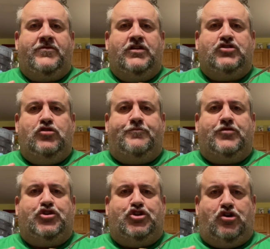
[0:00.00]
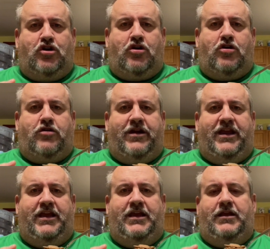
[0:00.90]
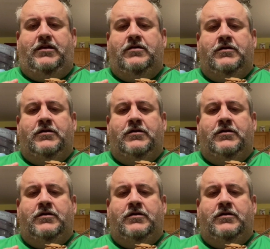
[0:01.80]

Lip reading: super sugary,